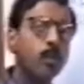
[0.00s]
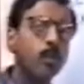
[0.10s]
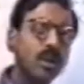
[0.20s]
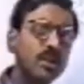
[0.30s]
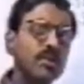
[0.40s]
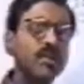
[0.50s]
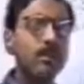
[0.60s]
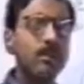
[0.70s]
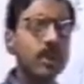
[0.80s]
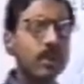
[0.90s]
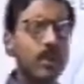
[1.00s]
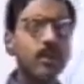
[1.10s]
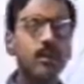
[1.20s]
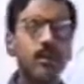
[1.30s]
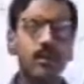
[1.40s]
What does this imply
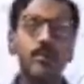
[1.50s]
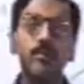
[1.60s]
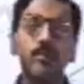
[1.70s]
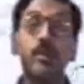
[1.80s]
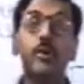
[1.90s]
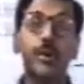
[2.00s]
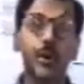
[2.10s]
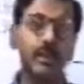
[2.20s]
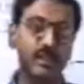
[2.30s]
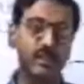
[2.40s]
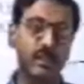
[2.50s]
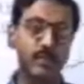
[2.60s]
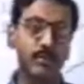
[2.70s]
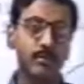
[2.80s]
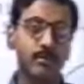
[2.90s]
for the coding stage?